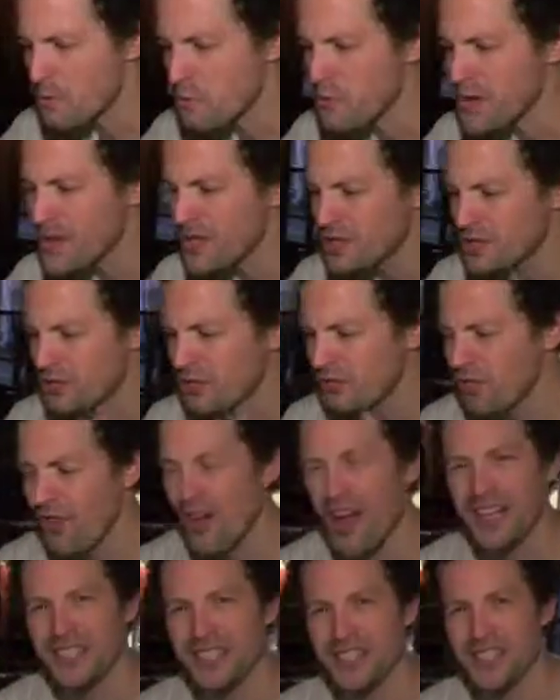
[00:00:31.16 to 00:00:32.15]
Rich,
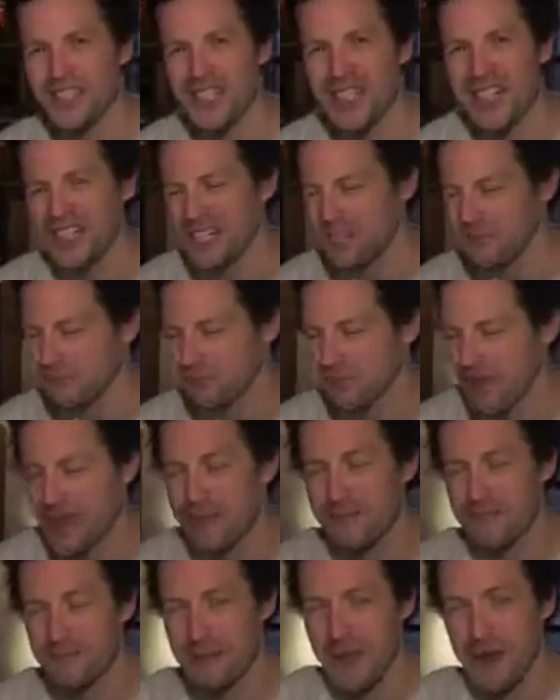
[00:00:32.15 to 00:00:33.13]
fine, slightly
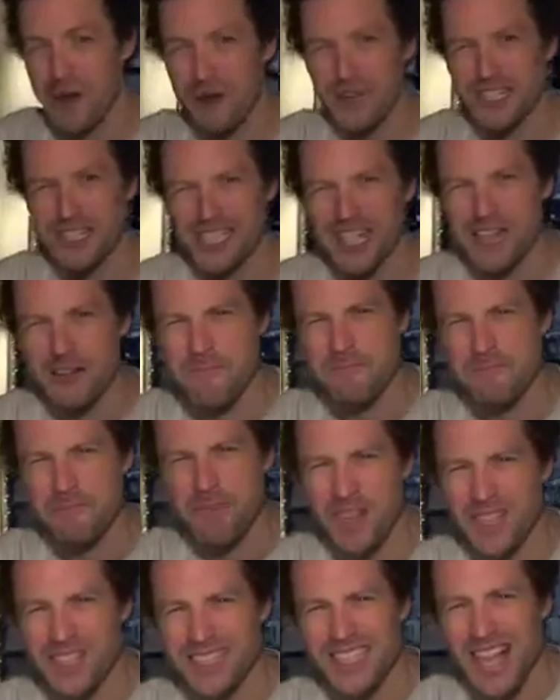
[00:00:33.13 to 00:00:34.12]
red berries, like
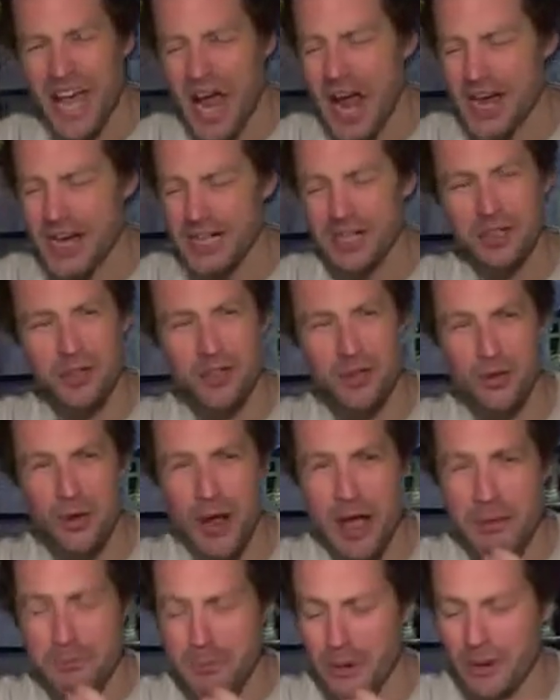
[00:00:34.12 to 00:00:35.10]
tiny little
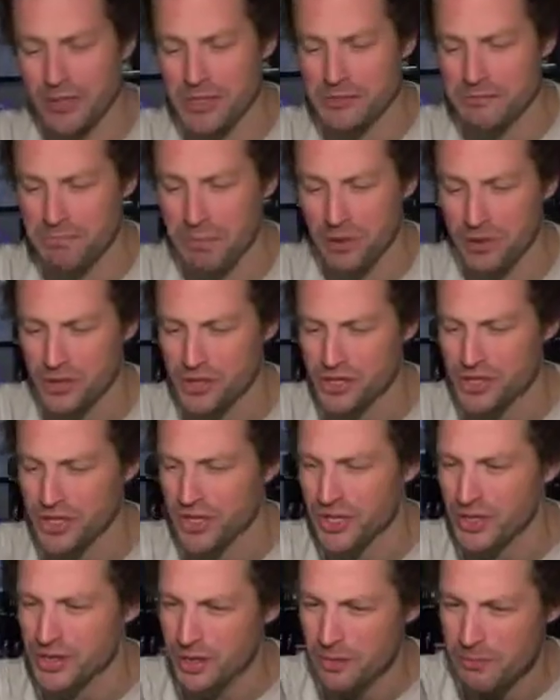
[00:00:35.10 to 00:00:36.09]
cranberries bursting
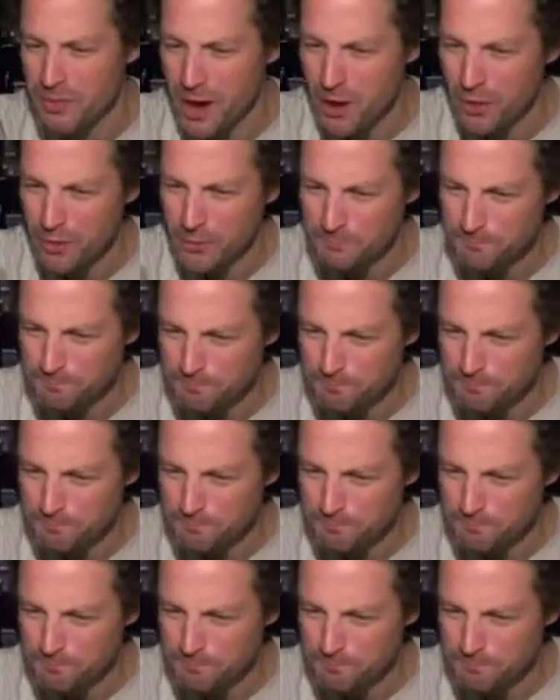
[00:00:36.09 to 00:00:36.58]
in your mouth.